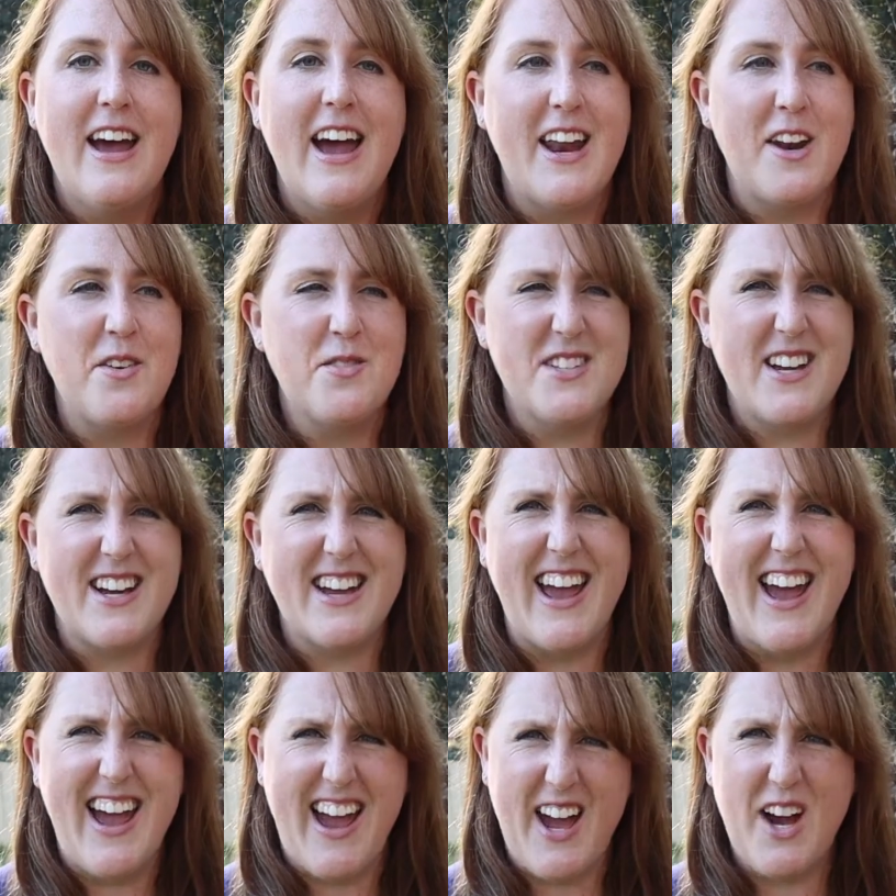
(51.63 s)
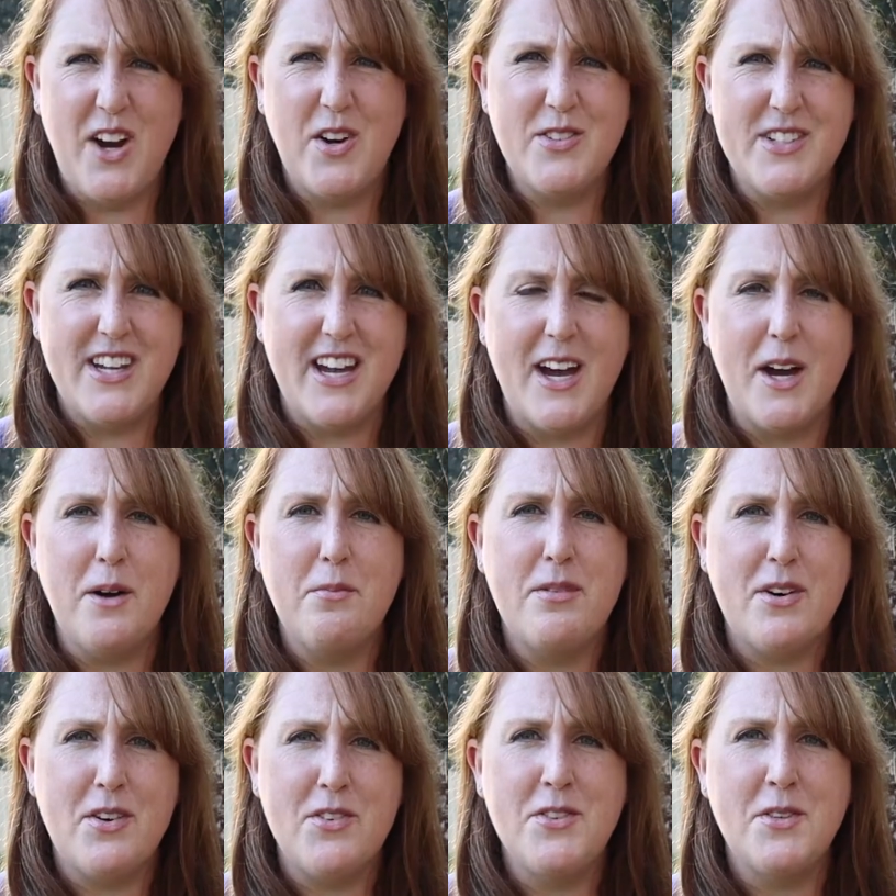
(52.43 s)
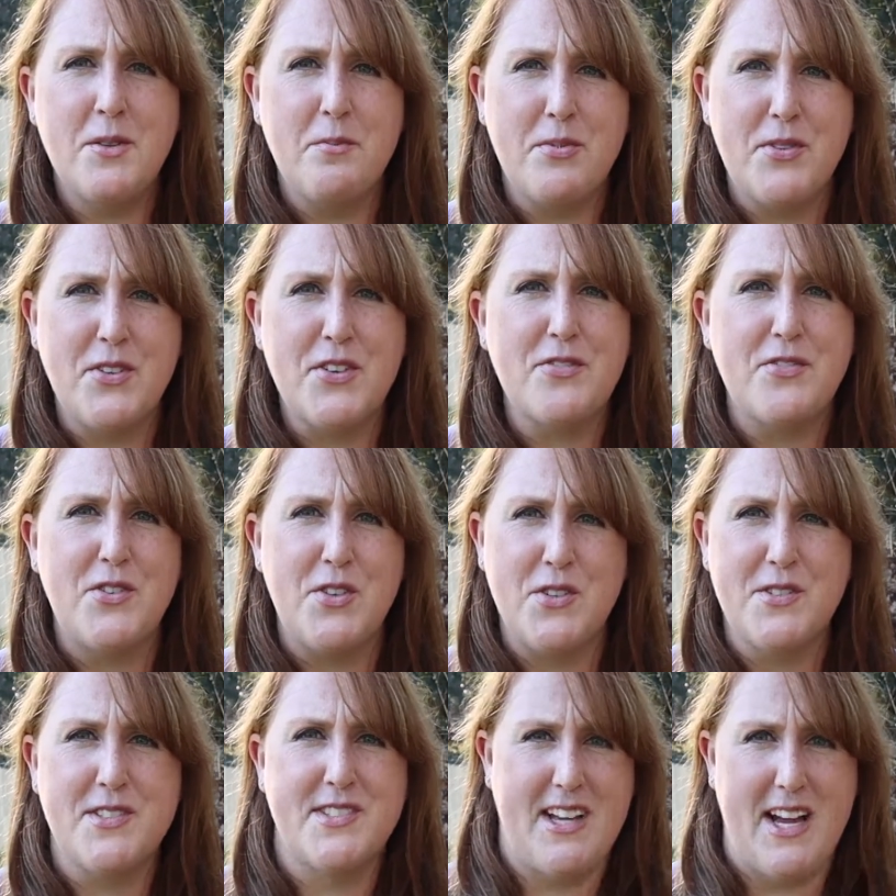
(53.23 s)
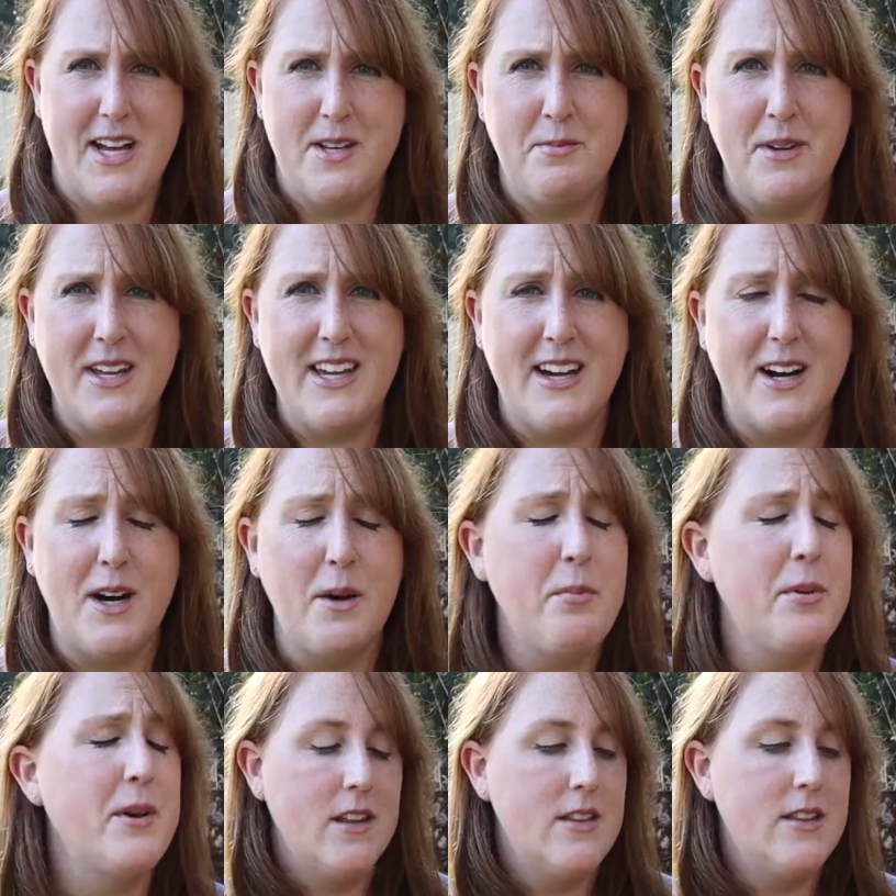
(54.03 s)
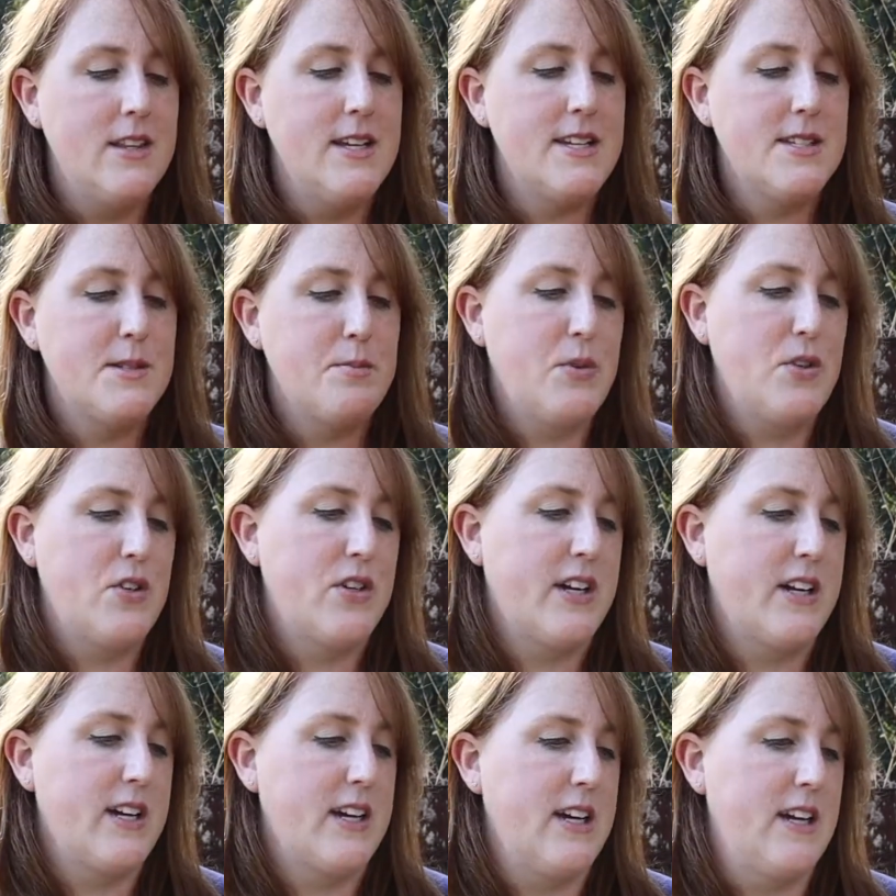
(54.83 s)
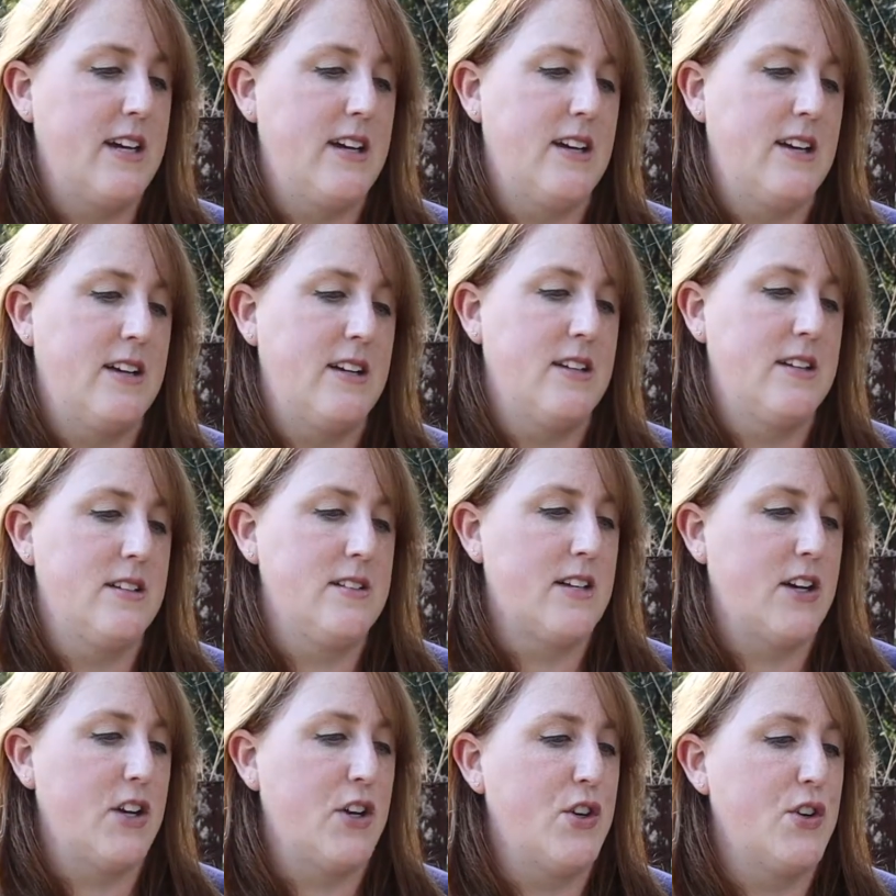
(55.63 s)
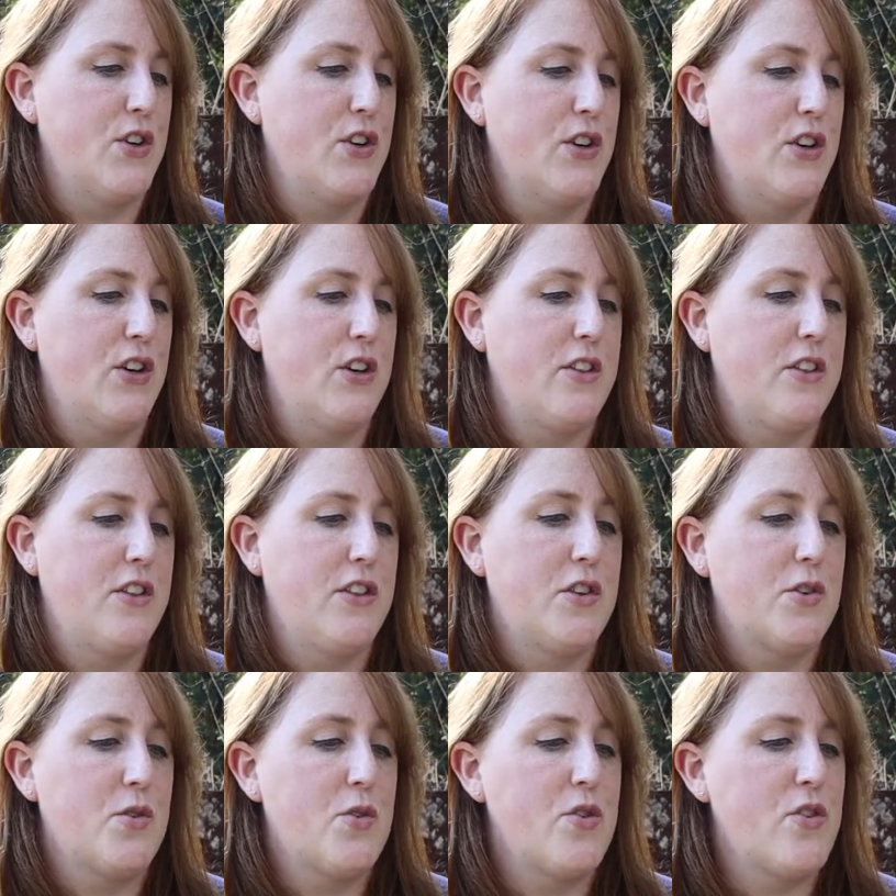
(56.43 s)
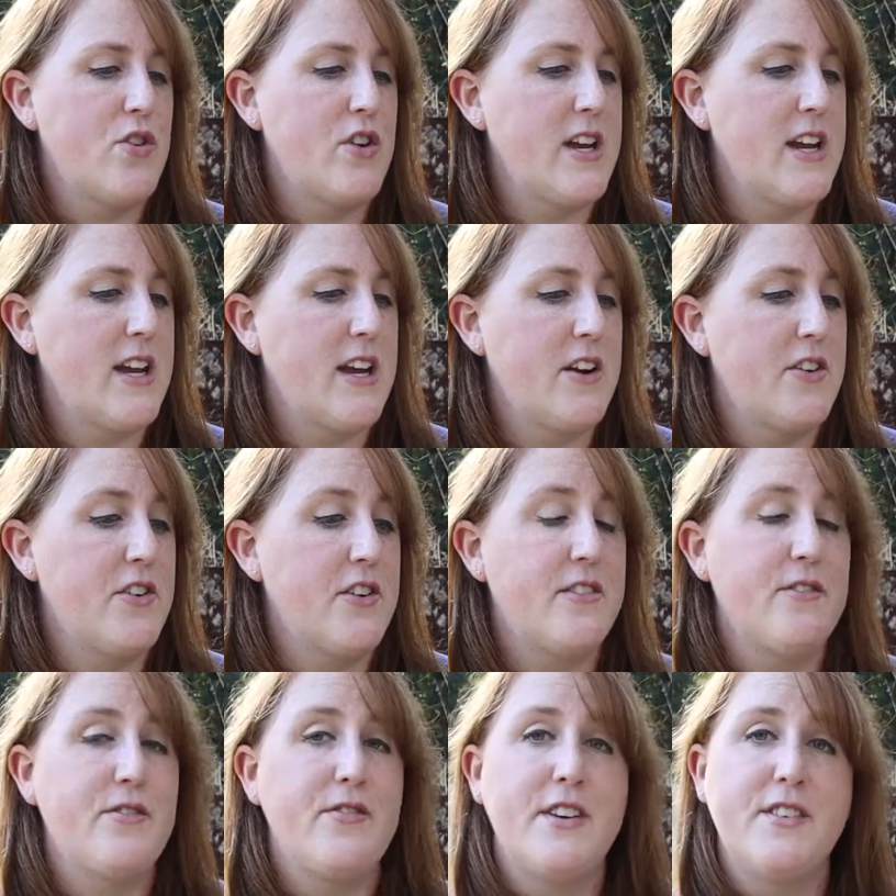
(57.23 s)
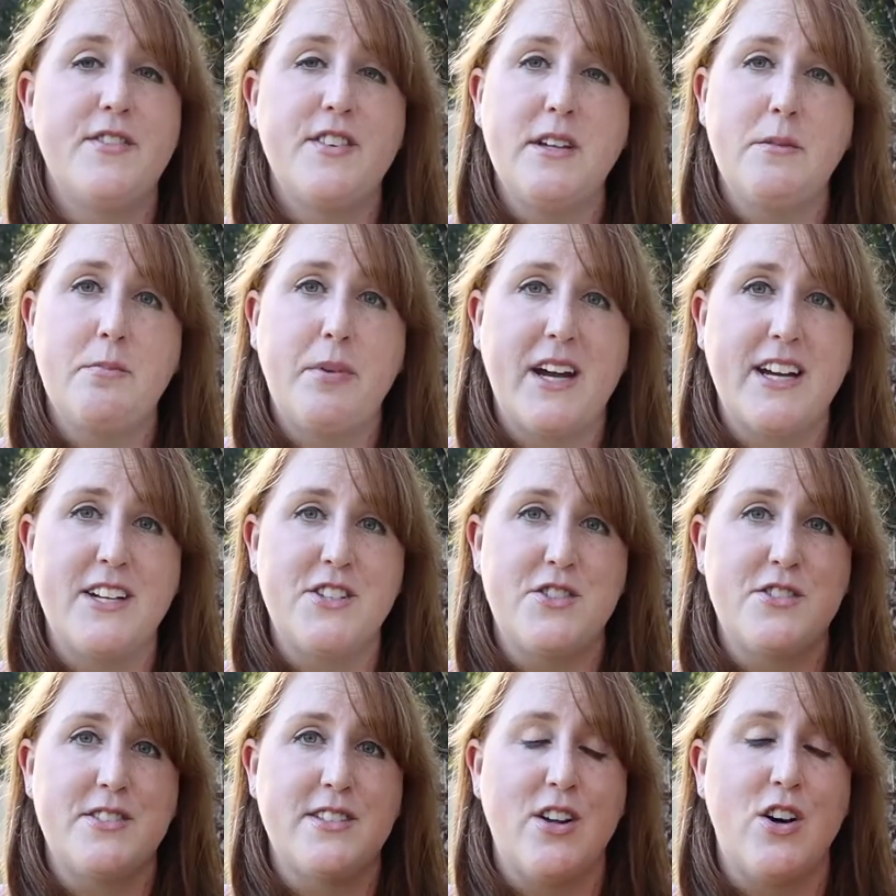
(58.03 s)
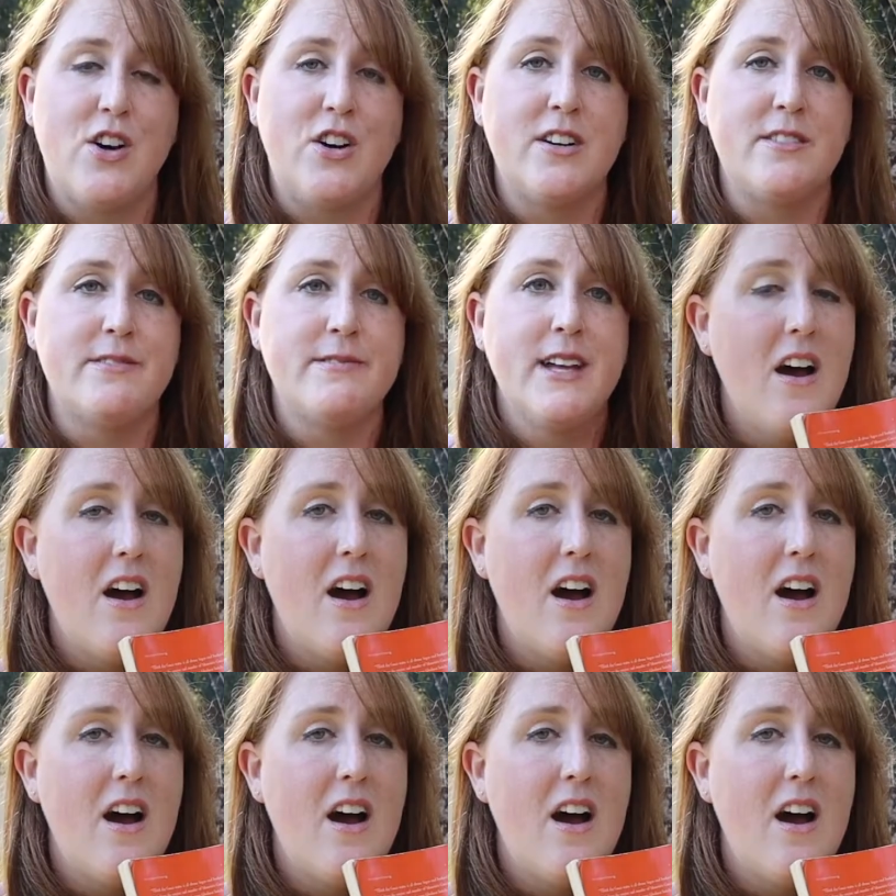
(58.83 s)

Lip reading: And I was like, hell yeah, Bold and the Beautiful, sign me up. This book is a good 350 pages long.